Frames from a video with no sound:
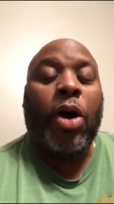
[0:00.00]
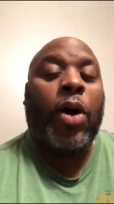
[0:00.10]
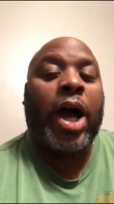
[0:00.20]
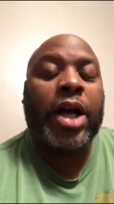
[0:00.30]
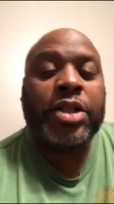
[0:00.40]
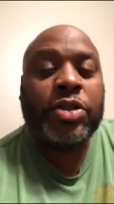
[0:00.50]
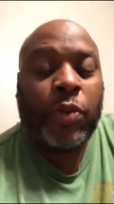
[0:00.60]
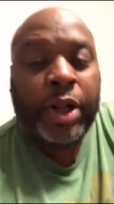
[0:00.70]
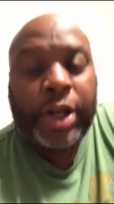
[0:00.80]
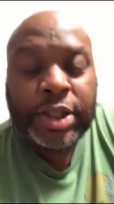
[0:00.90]
Oh, I
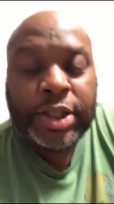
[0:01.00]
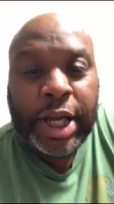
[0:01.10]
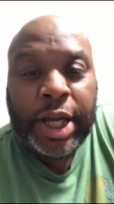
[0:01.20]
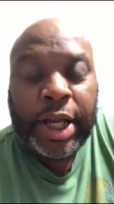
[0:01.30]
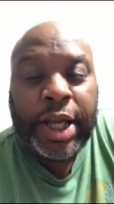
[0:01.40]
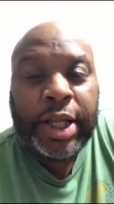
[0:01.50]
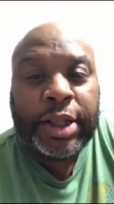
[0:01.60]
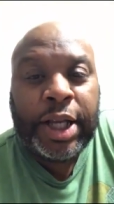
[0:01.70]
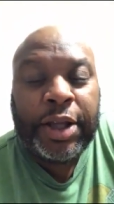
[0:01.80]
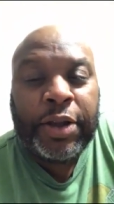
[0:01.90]
just wanted to say
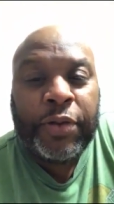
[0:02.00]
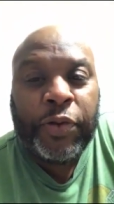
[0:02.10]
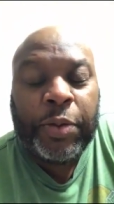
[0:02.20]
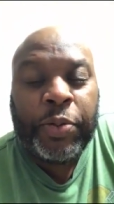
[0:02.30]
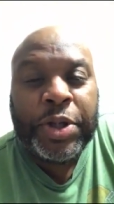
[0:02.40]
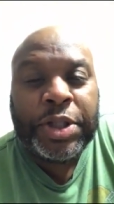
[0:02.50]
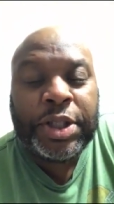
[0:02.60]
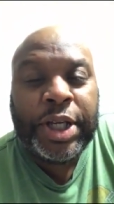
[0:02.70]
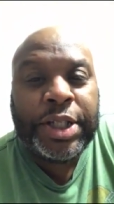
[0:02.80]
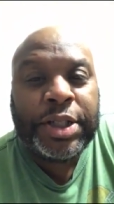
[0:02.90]
again, thank you for the
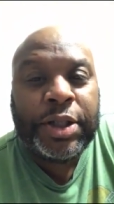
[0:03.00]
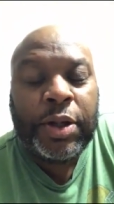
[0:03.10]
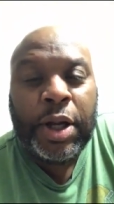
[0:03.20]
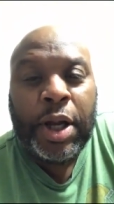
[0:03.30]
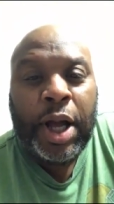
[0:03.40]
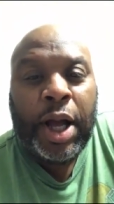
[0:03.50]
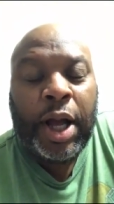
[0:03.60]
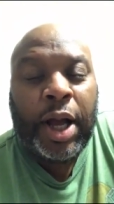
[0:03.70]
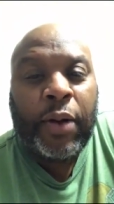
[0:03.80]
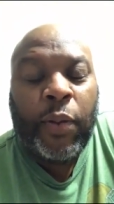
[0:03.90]
presentation.
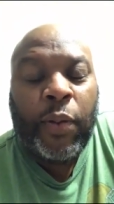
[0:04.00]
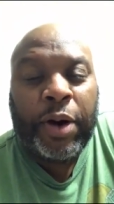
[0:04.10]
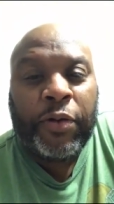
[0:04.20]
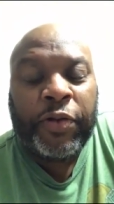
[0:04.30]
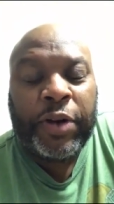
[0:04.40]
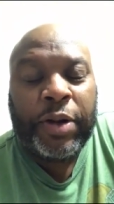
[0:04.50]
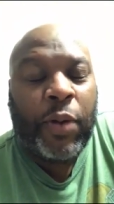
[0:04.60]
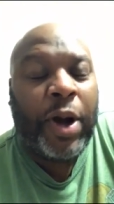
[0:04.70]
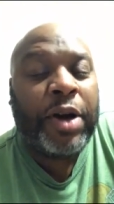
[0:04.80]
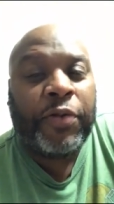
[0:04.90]

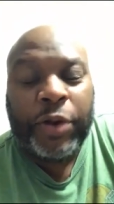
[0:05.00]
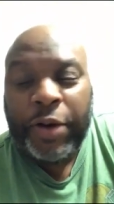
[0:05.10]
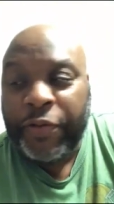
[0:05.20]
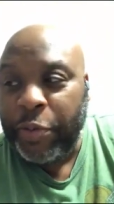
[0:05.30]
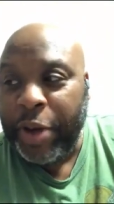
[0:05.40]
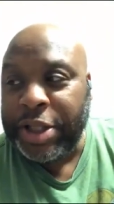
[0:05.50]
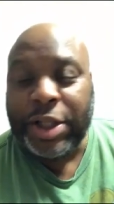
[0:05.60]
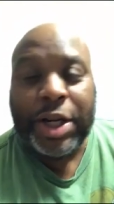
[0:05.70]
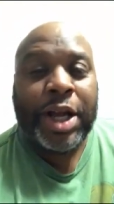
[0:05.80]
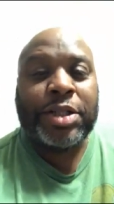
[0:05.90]
Wonderful
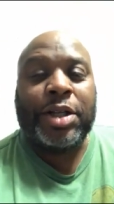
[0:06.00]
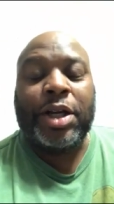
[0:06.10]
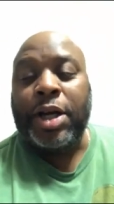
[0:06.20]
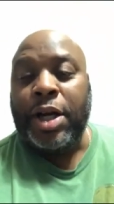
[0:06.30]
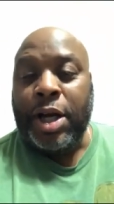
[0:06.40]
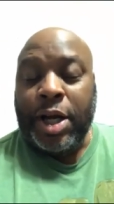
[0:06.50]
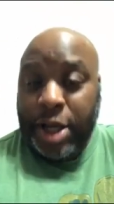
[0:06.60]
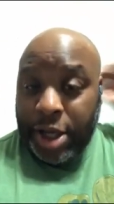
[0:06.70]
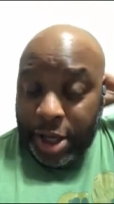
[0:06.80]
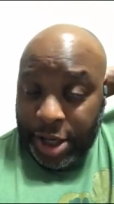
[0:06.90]
information. As a
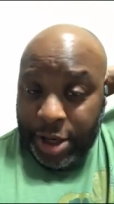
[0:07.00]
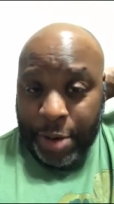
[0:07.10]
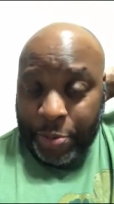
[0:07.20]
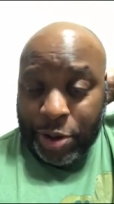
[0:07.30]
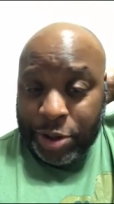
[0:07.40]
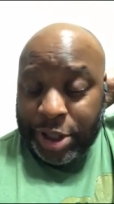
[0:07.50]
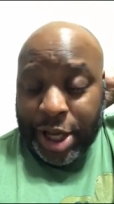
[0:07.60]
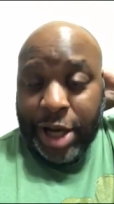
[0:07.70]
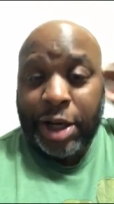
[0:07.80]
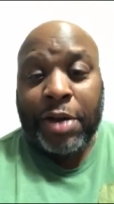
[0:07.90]

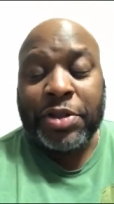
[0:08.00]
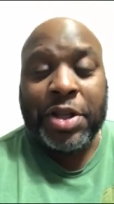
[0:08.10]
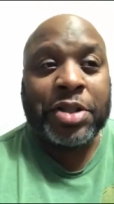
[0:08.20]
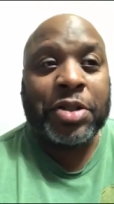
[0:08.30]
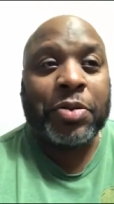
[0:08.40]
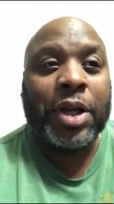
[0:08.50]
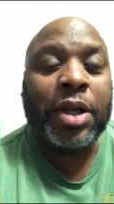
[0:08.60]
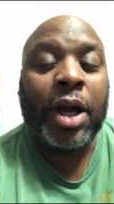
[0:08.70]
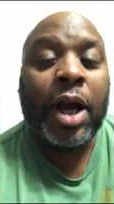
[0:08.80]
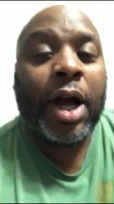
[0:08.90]
person that loves
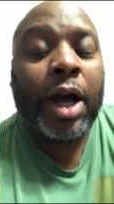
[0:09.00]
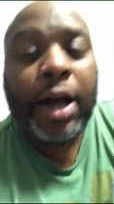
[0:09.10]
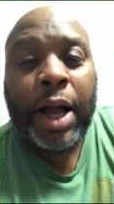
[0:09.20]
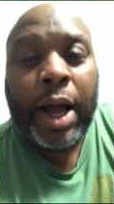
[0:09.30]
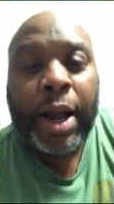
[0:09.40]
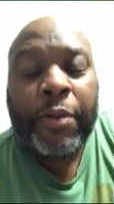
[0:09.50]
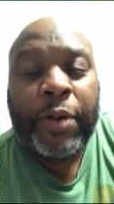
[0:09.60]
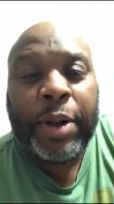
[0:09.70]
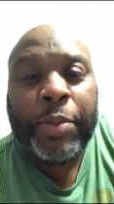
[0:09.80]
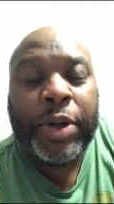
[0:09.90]
history, I
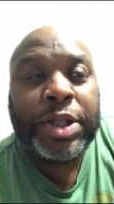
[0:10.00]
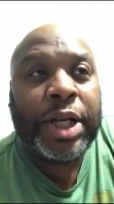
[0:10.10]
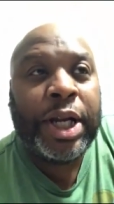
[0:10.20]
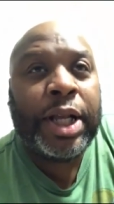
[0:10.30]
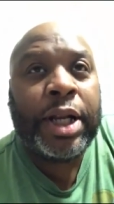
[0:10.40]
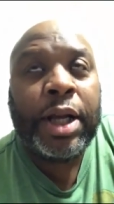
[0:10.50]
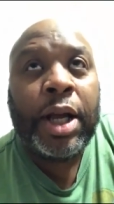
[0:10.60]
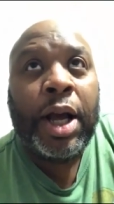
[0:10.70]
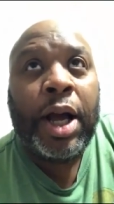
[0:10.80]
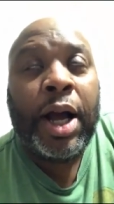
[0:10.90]
really appreciate it.
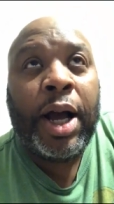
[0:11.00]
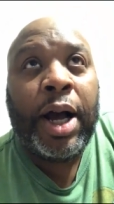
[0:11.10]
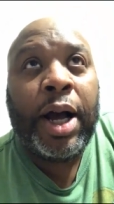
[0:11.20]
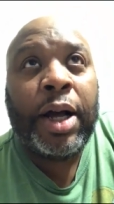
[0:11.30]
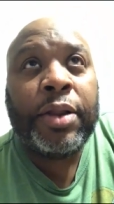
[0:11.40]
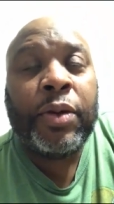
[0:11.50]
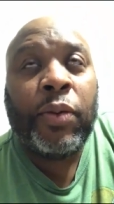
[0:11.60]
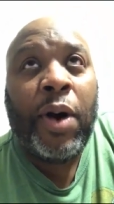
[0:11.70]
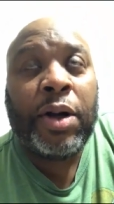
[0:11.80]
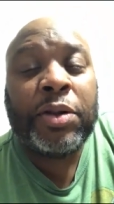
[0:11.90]
The
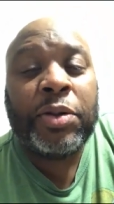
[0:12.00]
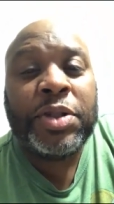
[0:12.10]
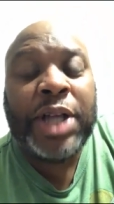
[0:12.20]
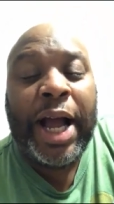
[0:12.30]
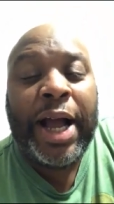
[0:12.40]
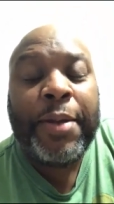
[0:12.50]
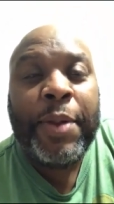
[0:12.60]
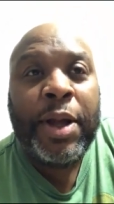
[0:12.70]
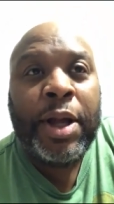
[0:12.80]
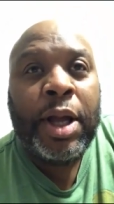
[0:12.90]
walk through time.